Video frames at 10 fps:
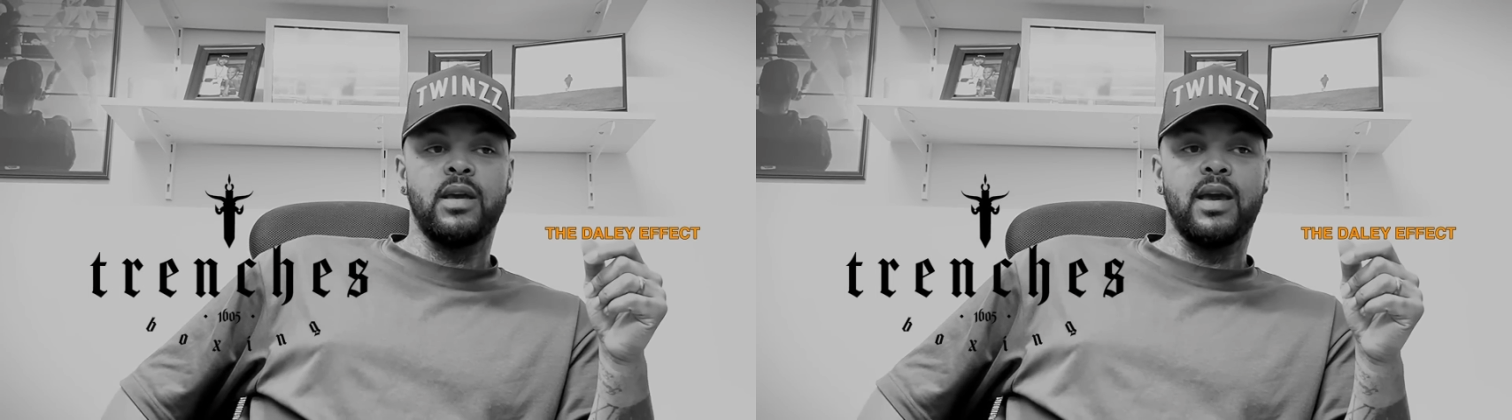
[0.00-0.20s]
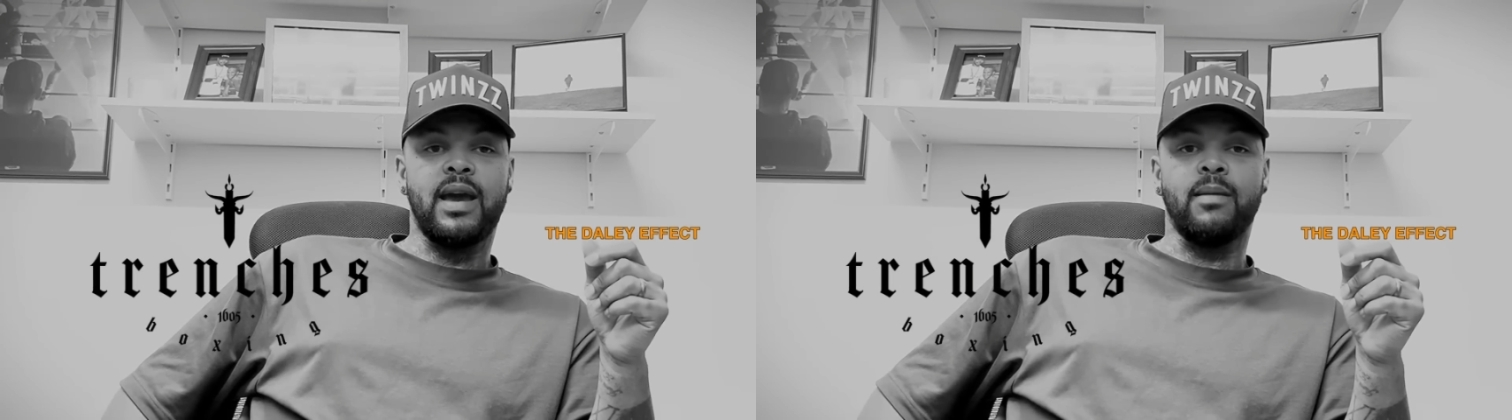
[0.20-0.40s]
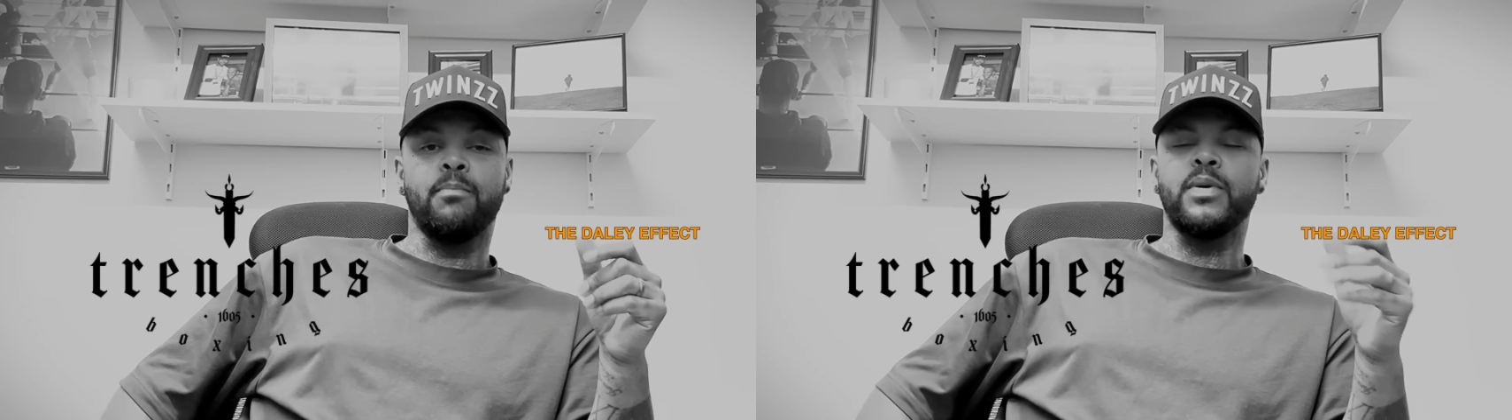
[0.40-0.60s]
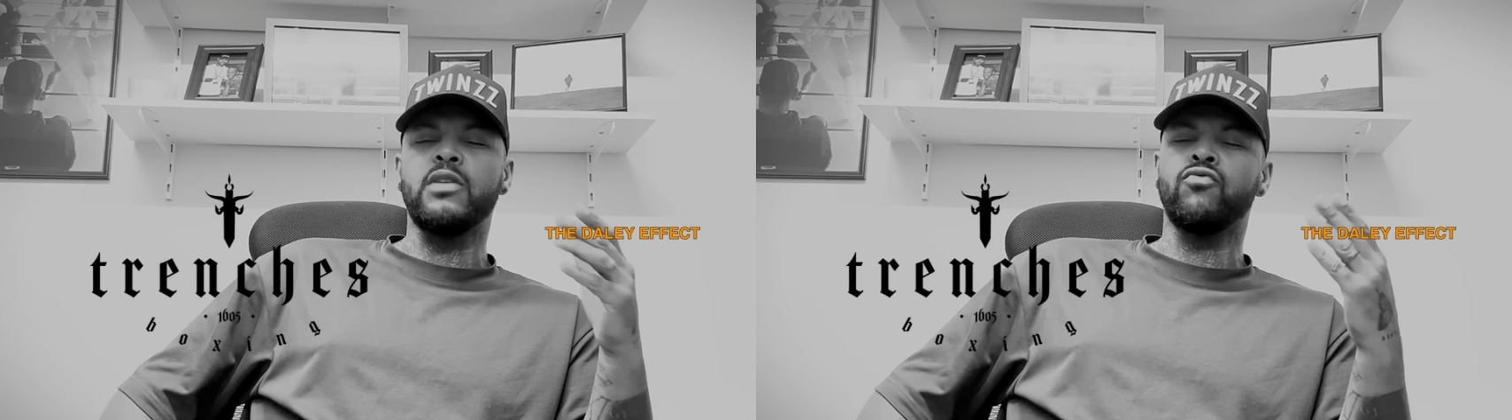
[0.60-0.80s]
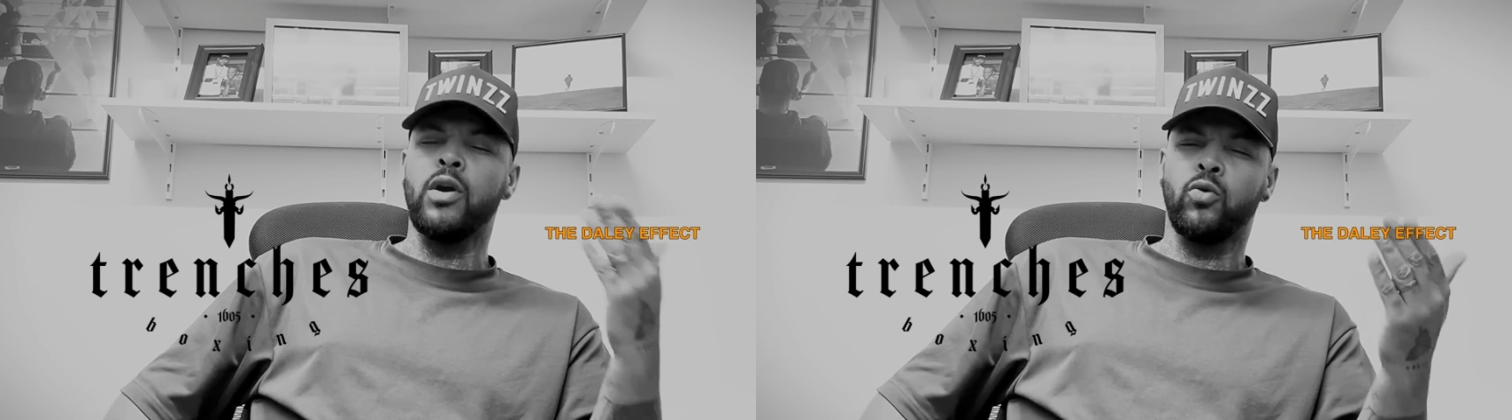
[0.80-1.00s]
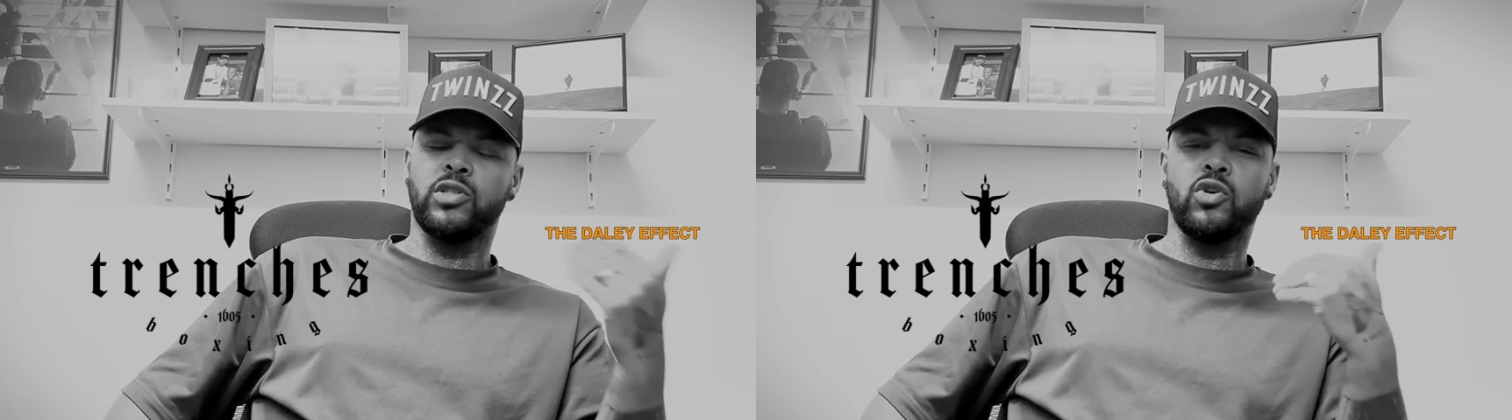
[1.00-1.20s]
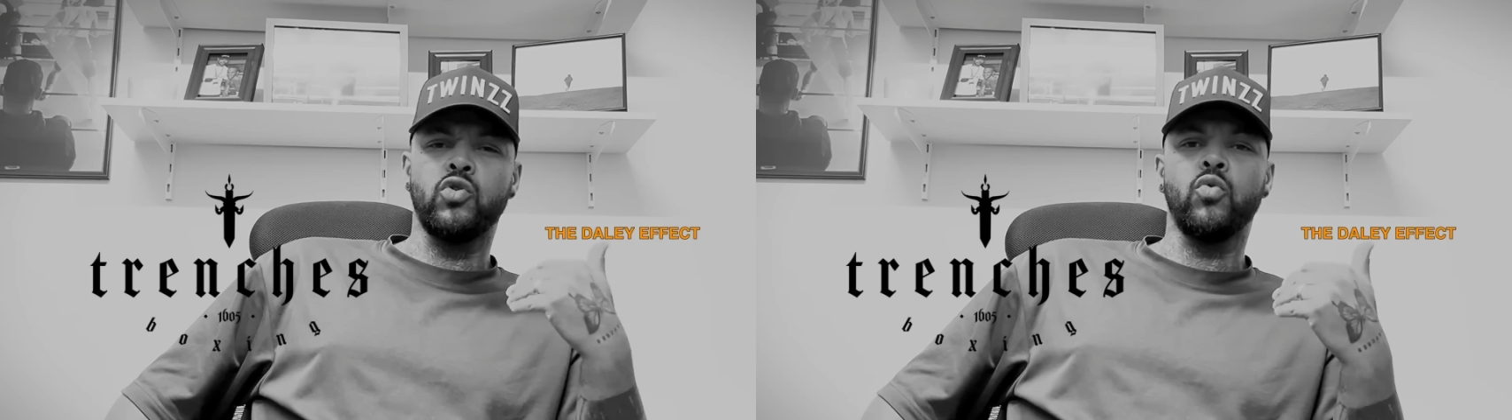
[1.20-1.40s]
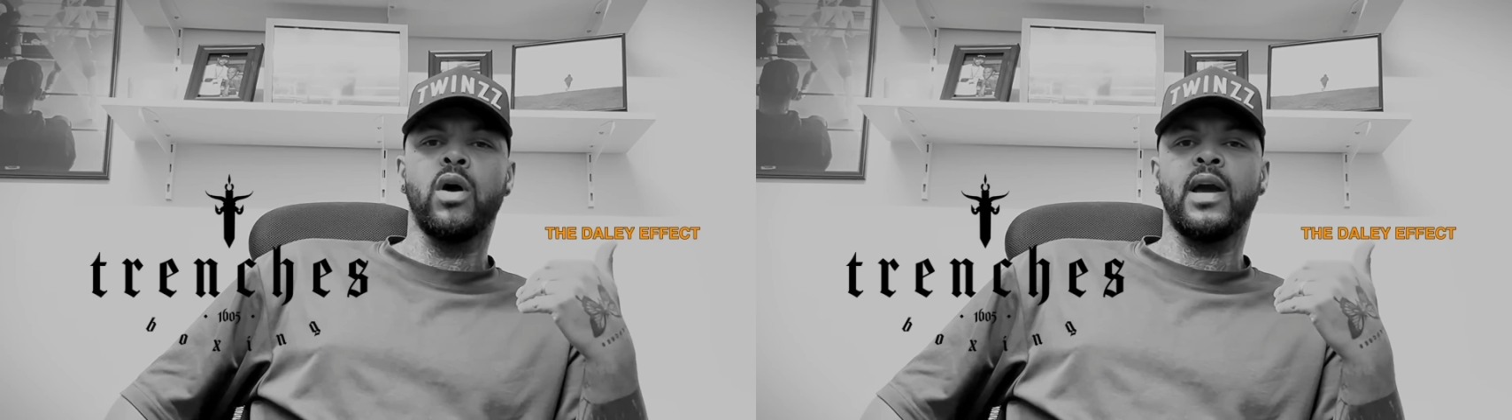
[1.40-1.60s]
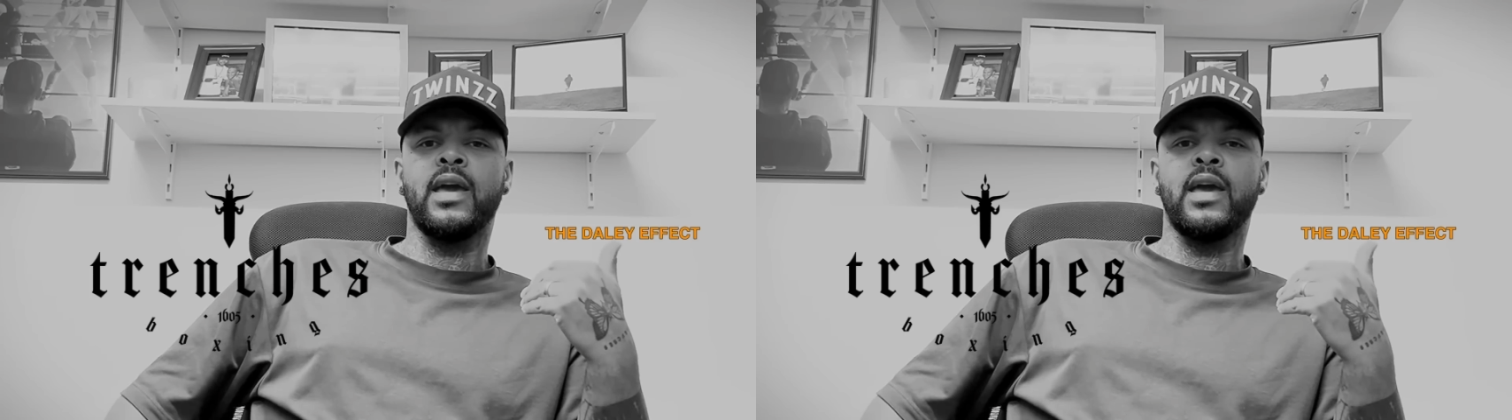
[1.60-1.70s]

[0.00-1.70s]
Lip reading: and be real to who I